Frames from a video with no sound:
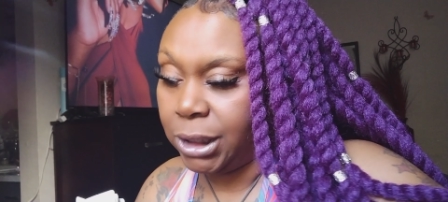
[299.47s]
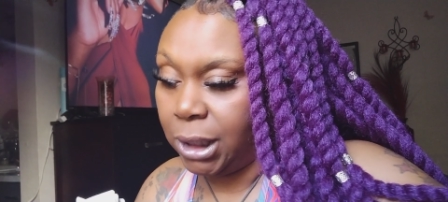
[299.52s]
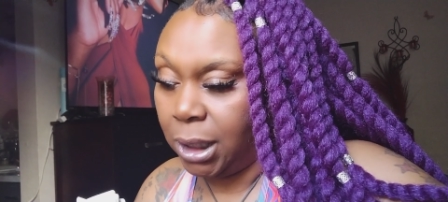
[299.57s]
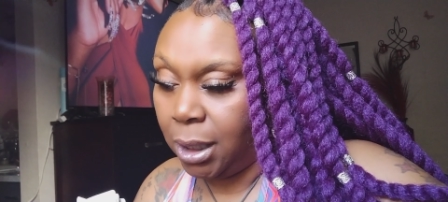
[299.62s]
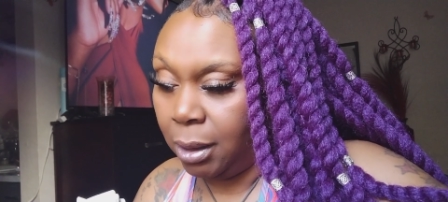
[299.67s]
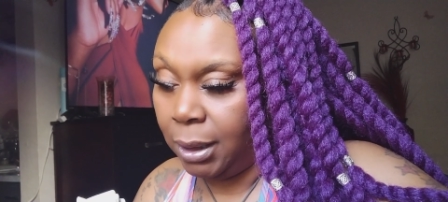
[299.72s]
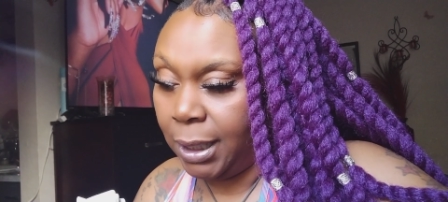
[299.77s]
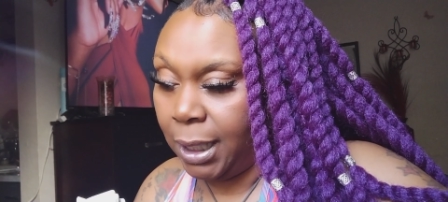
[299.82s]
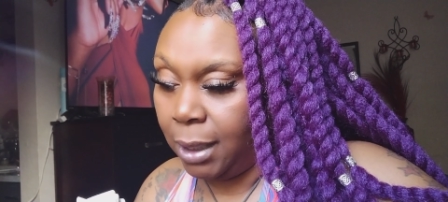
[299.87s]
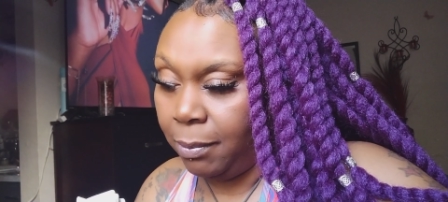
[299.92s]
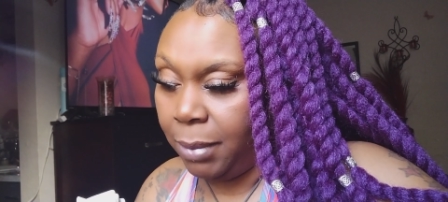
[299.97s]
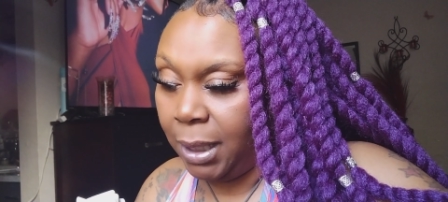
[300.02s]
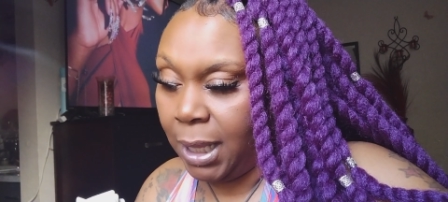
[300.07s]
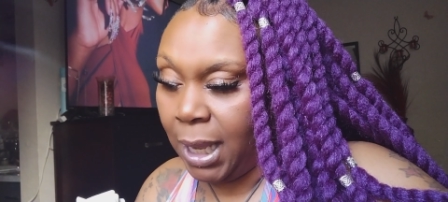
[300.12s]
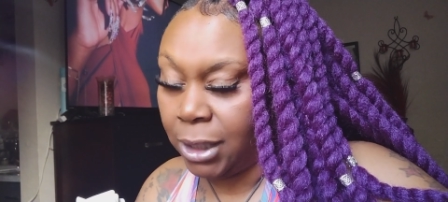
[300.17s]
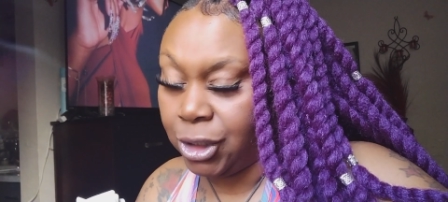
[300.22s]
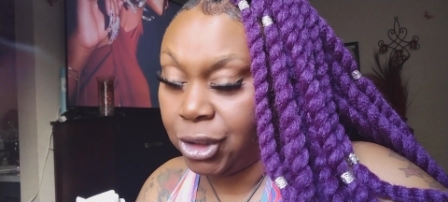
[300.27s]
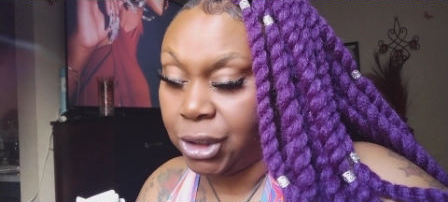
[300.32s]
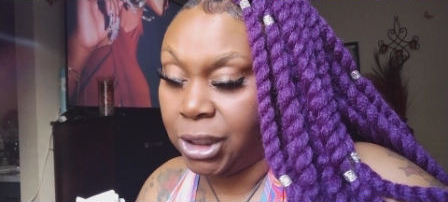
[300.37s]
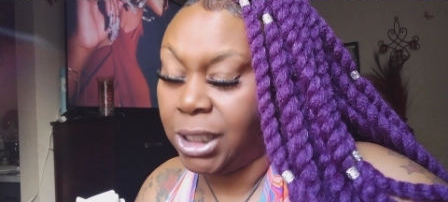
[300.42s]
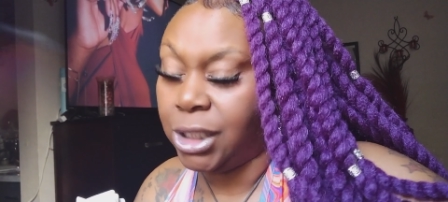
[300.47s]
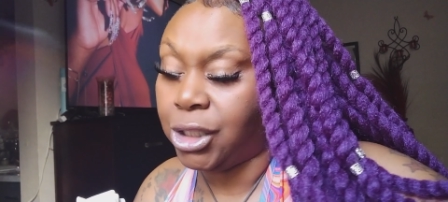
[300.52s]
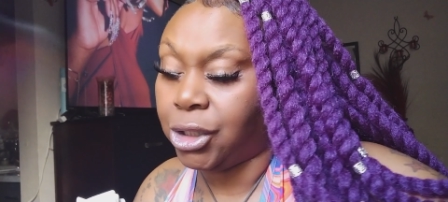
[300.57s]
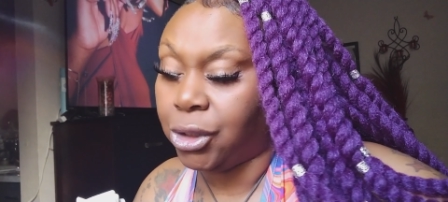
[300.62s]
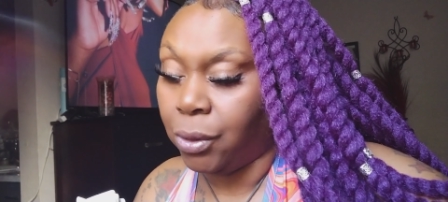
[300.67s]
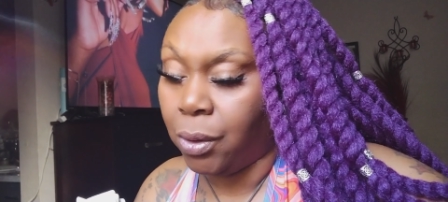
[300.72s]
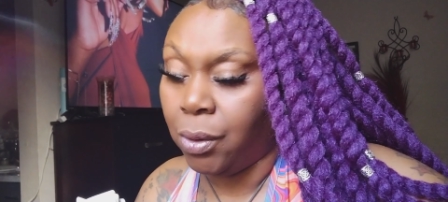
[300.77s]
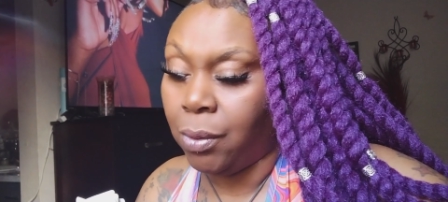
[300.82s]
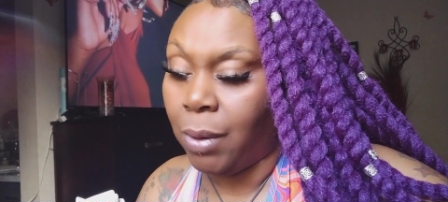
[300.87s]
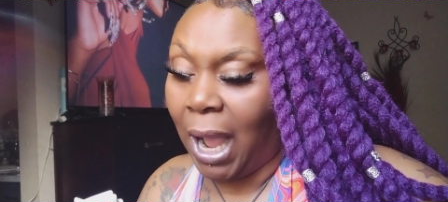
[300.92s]
She going to let him be out. She
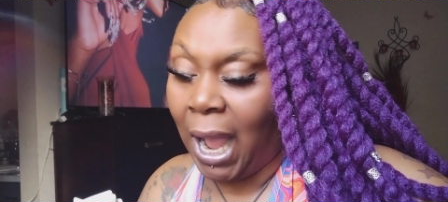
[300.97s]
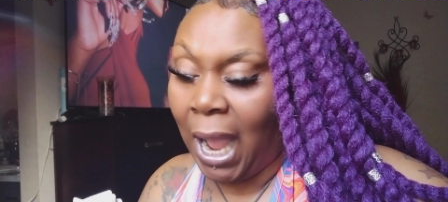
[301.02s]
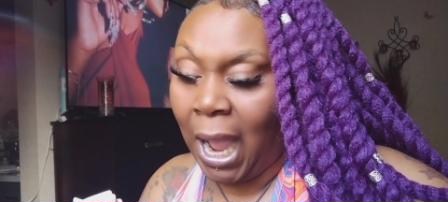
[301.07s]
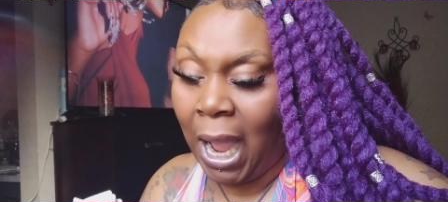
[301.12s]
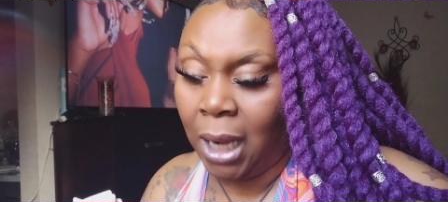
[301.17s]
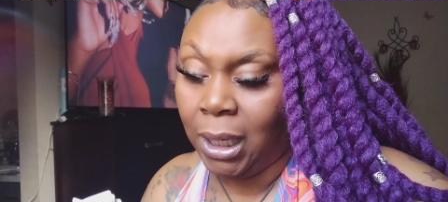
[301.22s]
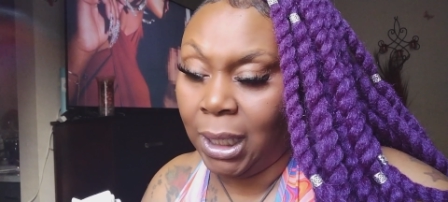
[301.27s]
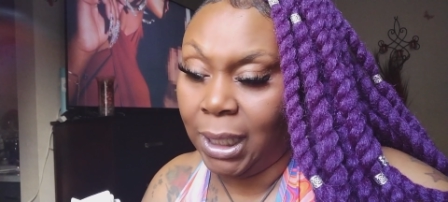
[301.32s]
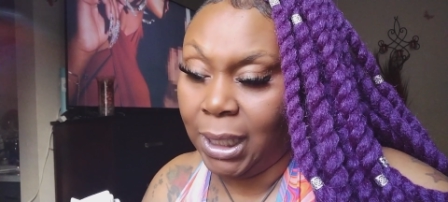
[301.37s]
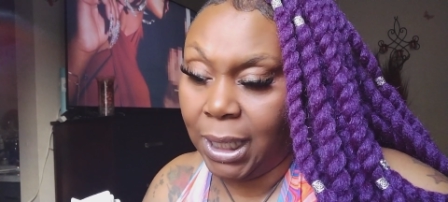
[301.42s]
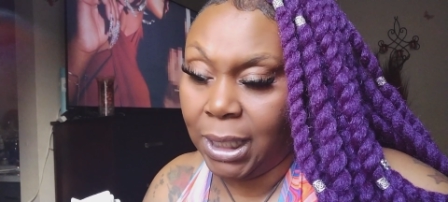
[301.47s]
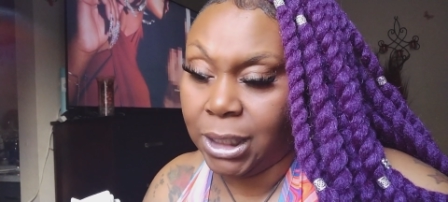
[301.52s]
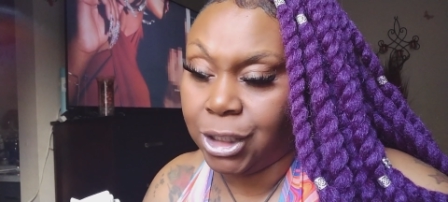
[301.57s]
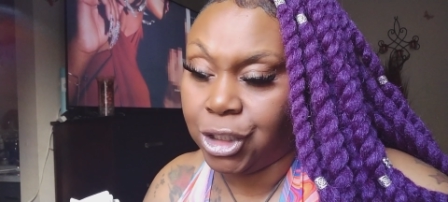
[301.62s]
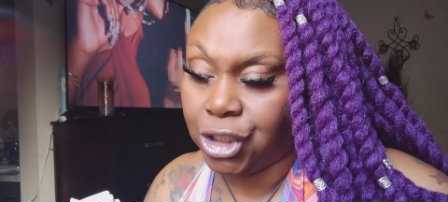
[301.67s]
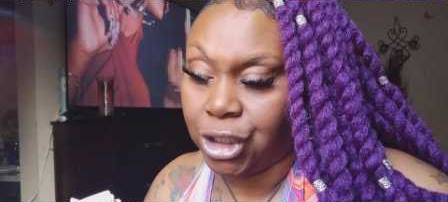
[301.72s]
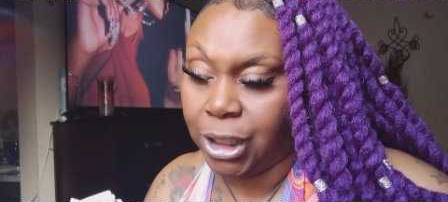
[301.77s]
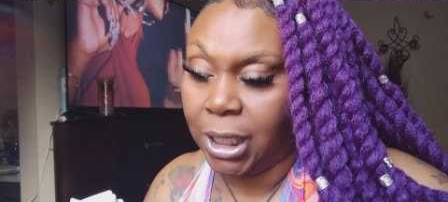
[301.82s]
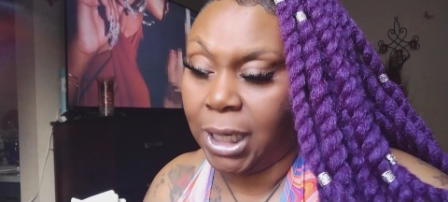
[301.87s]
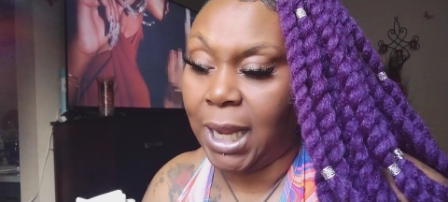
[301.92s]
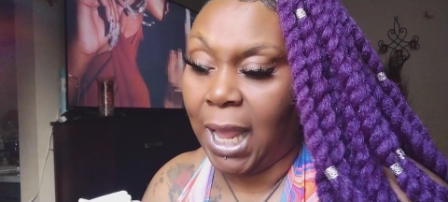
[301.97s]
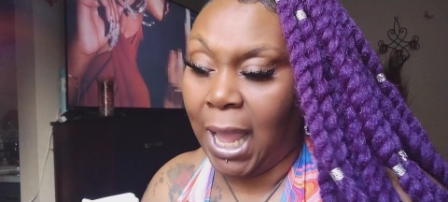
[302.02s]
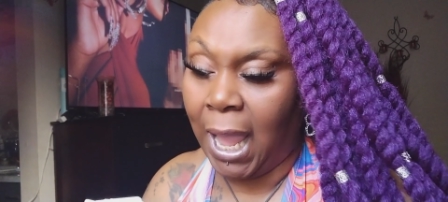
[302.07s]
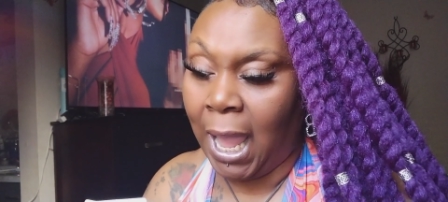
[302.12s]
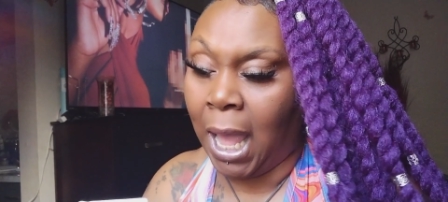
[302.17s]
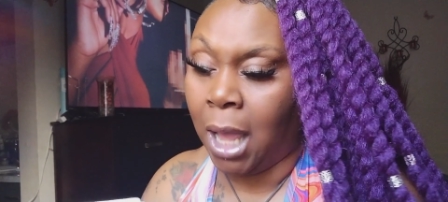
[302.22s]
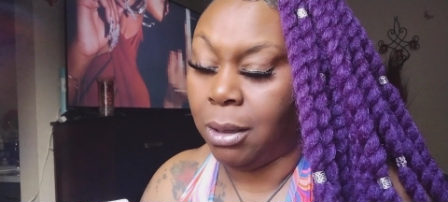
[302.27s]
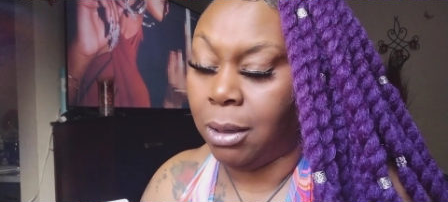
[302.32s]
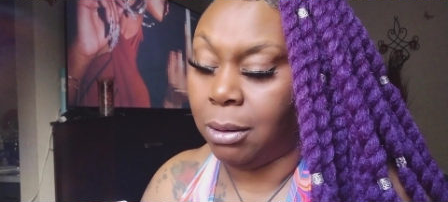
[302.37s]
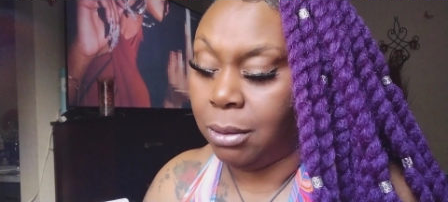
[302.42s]
threw all of his shit
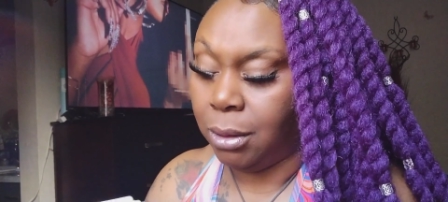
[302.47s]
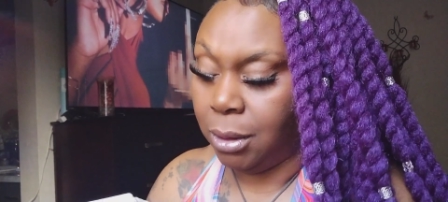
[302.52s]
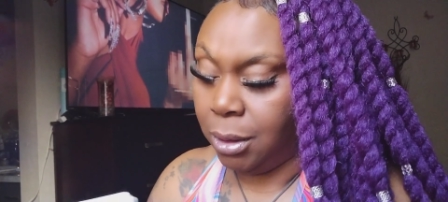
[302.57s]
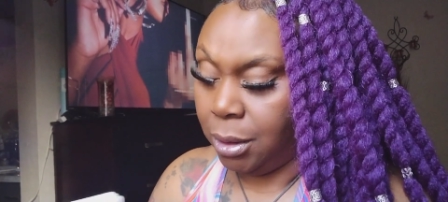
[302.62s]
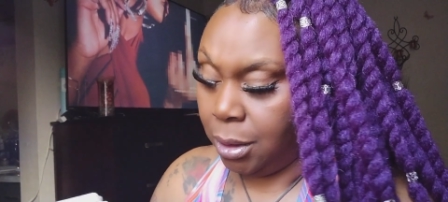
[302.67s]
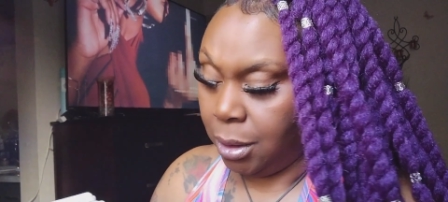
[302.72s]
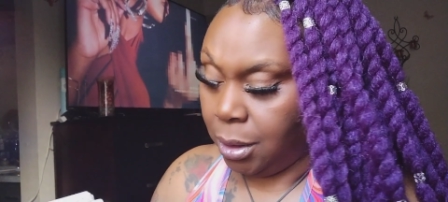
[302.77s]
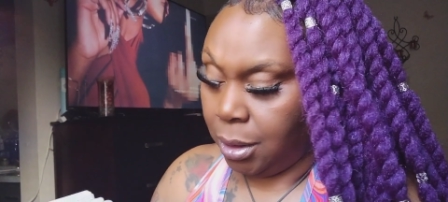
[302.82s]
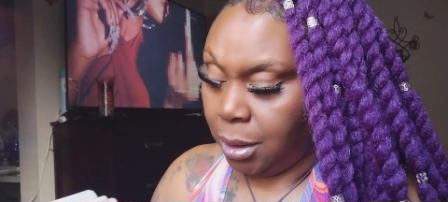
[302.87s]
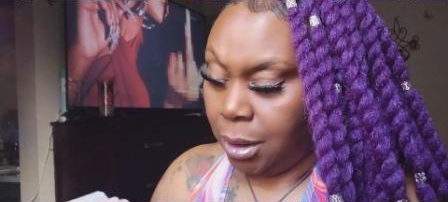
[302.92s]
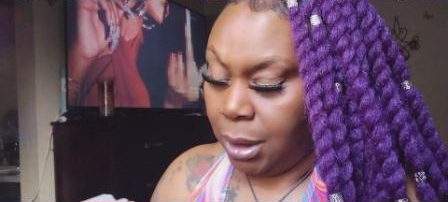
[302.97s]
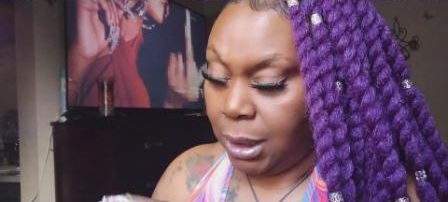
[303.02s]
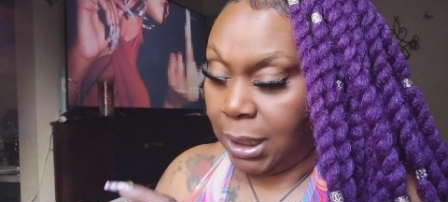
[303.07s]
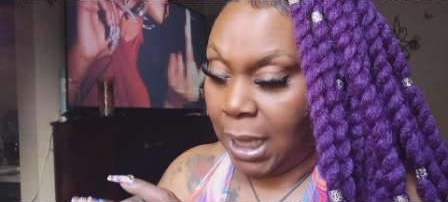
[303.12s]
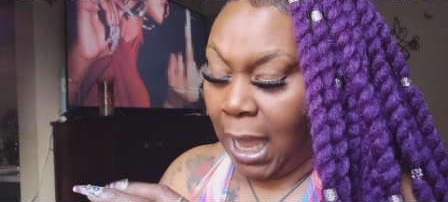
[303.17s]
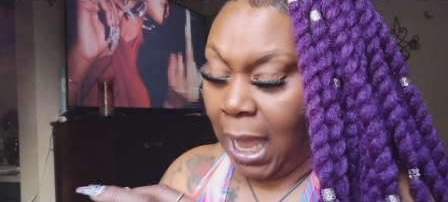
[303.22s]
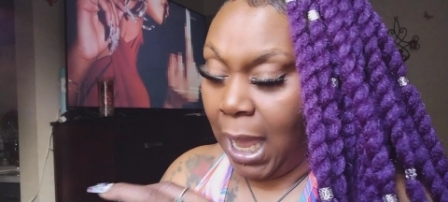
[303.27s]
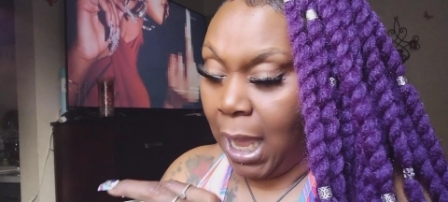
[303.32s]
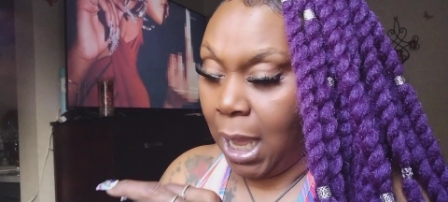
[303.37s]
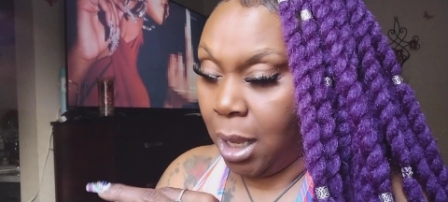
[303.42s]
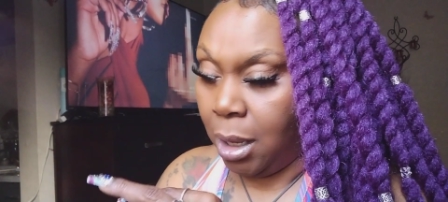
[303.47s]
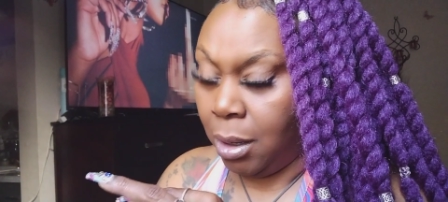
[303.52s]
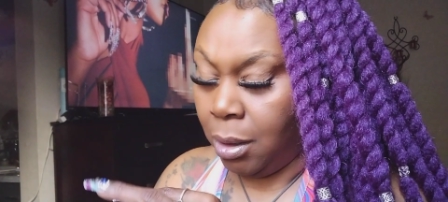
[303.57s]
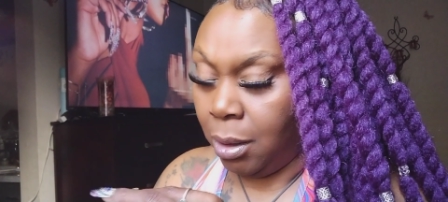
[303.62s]
out. Y'all,